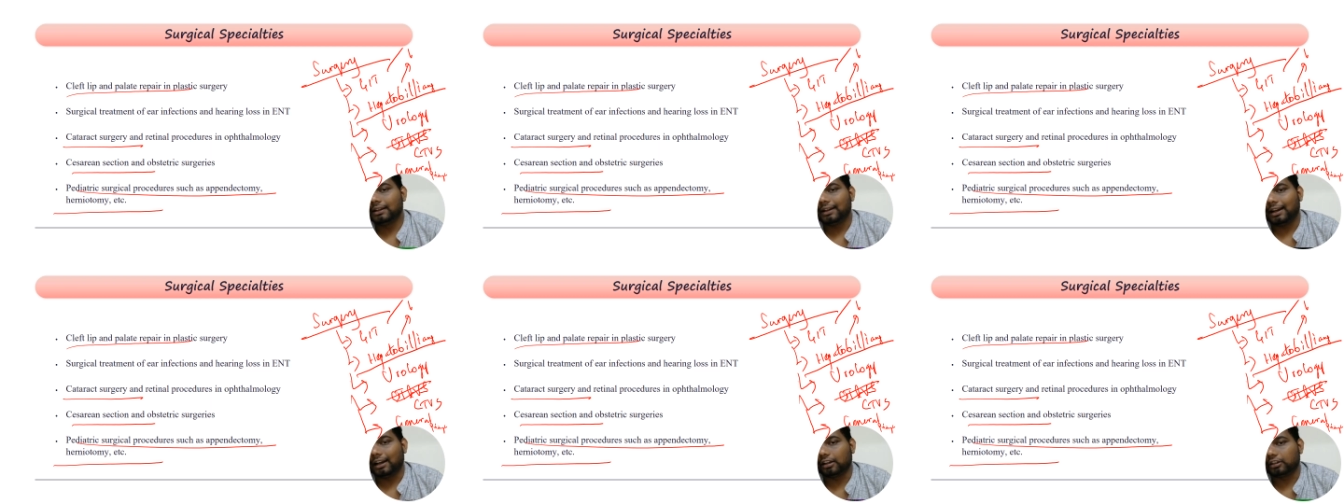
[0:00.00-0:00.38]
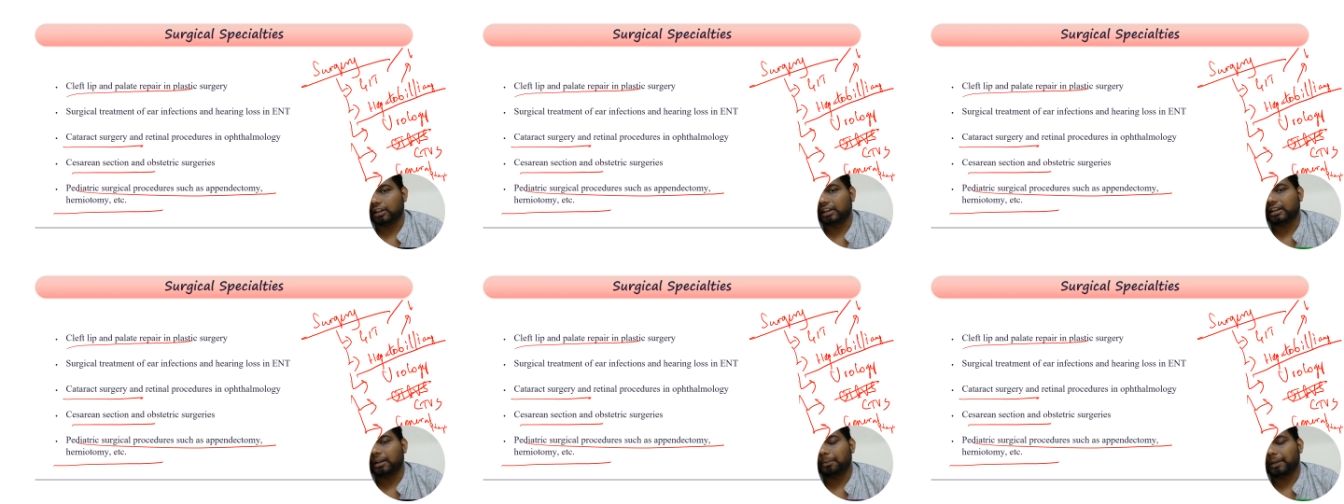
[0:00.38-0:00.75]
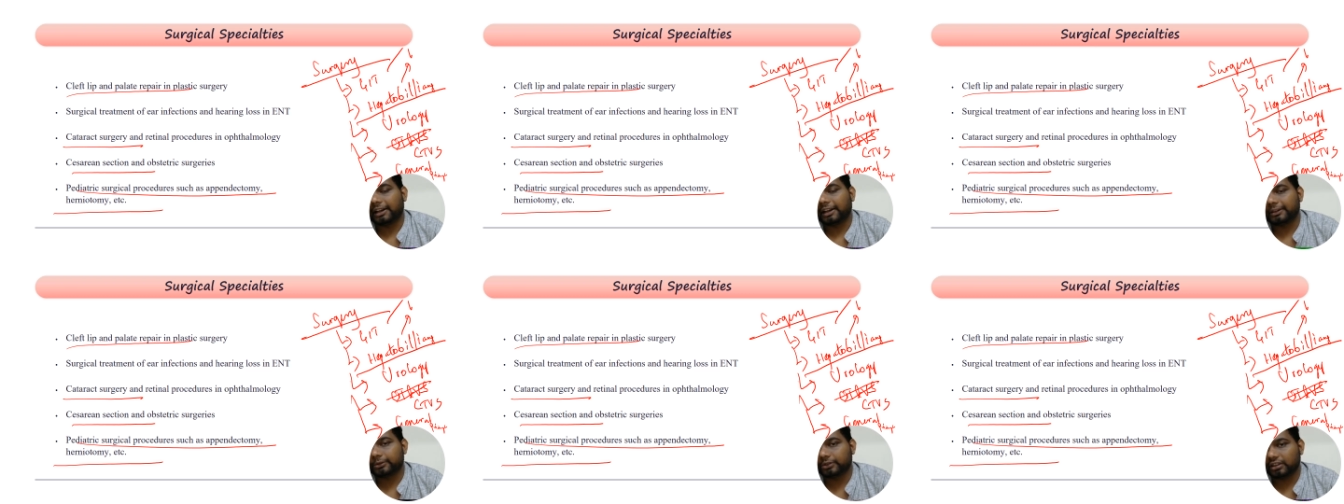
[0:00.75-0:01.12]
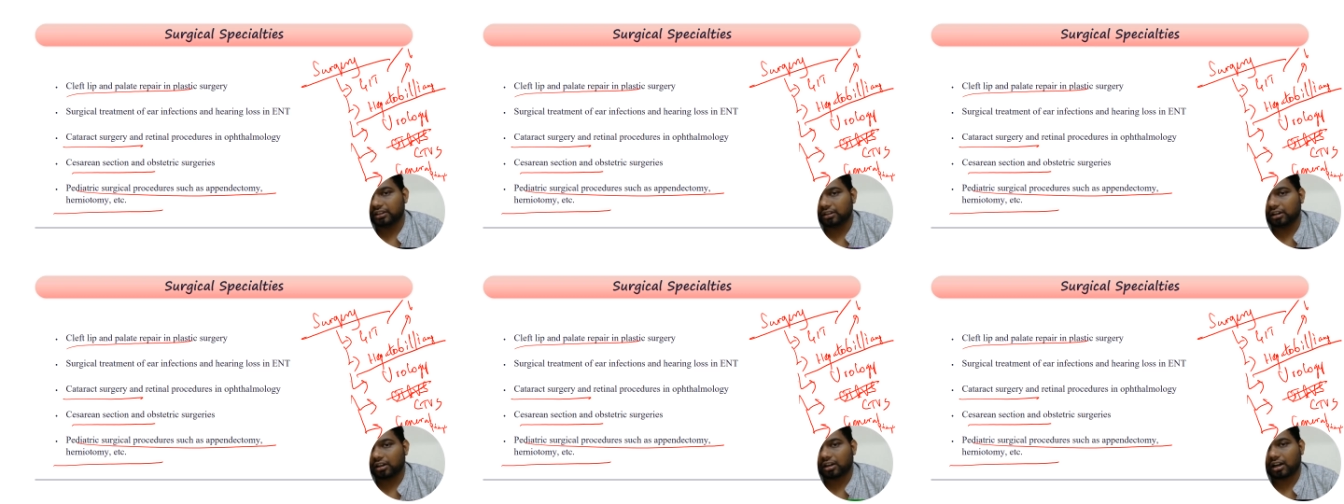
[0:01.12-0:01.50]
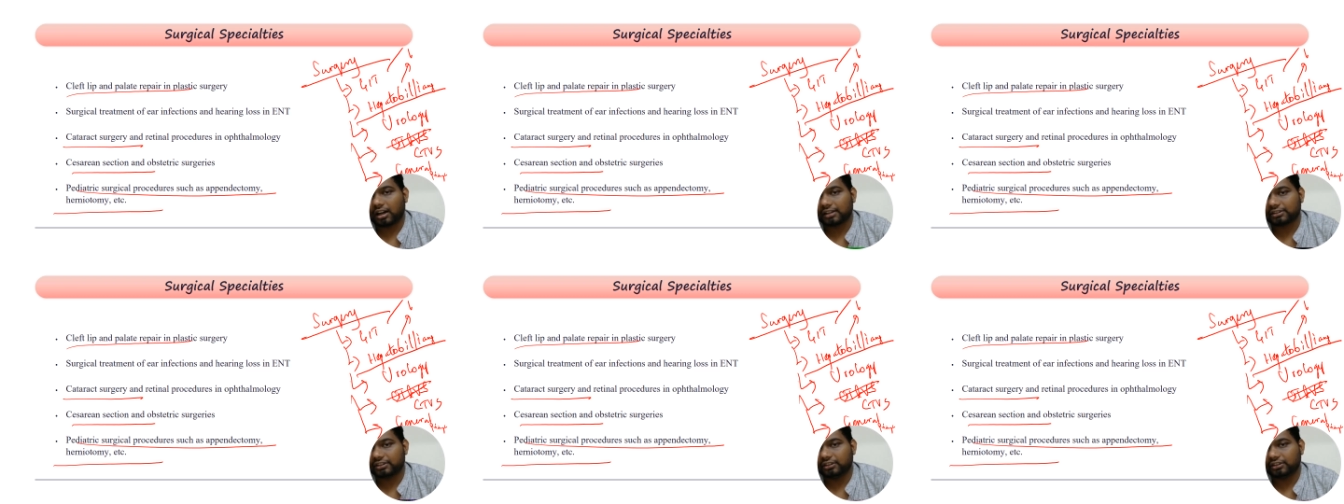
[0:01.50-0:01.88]
and then hepatocellular
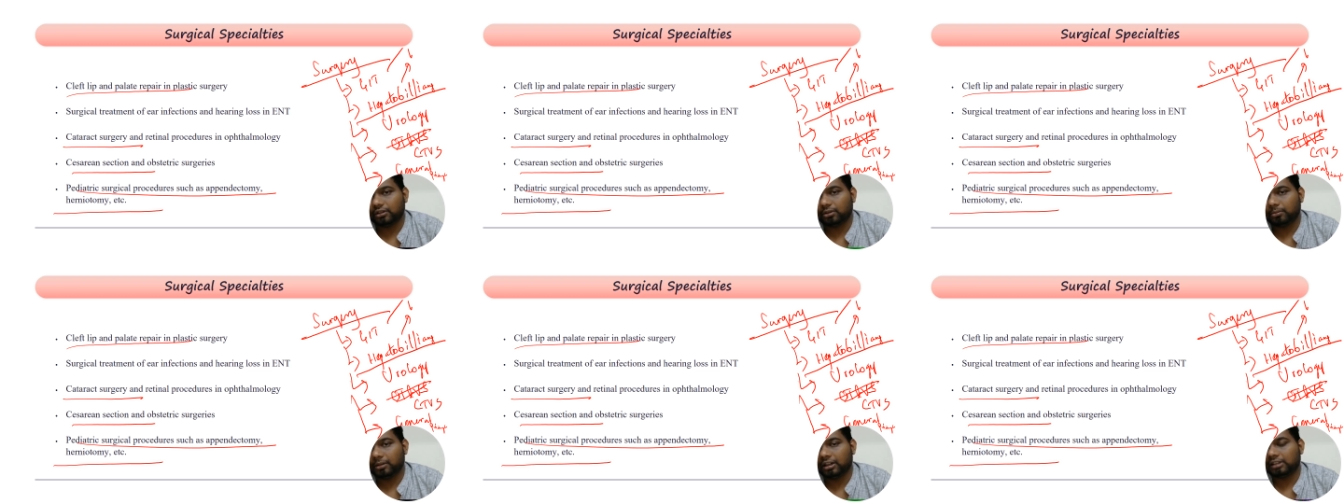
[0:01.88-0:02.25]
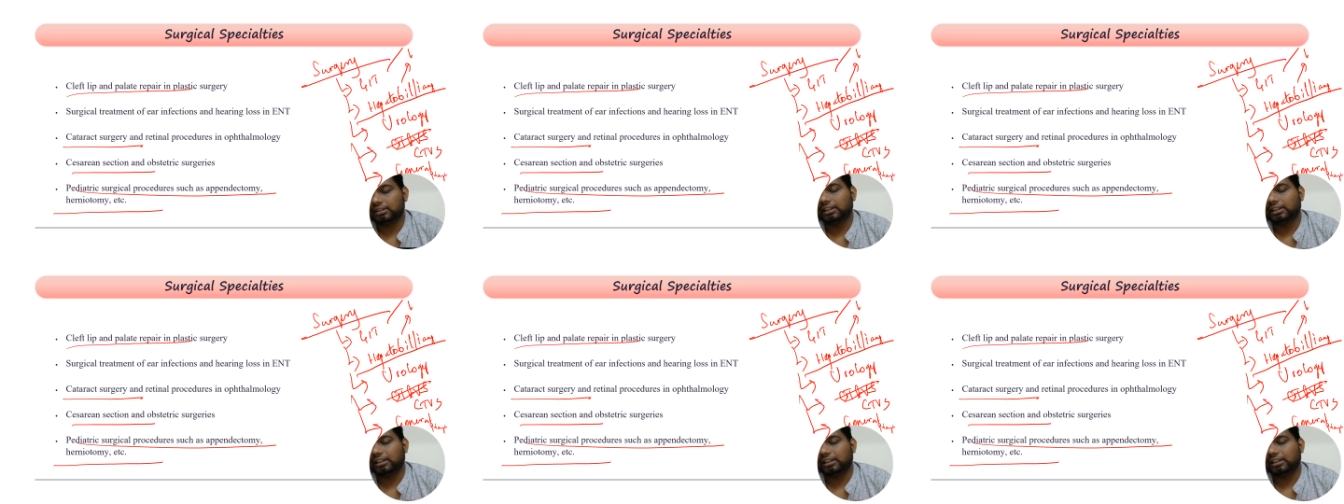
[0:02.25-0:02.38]
carcinoma,